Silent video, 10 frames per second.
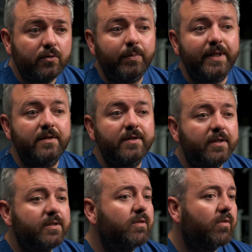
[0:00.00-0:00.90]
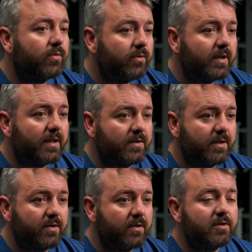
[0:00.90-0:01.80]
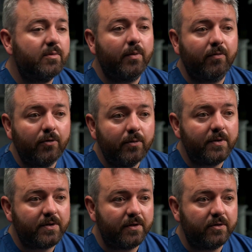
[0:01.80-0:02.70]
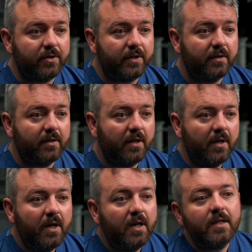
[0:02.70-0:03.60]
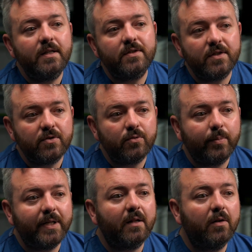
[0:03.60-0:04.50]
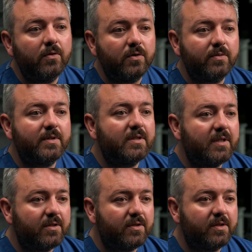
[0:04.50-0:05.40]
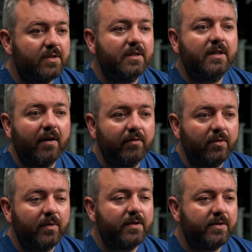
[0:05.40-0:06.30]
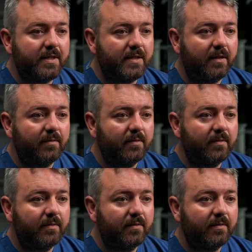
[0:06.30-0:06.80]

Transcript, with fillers: will be inserted through the incisions to perform the surgery. The incision will be closed with stitches and covered with a dressing.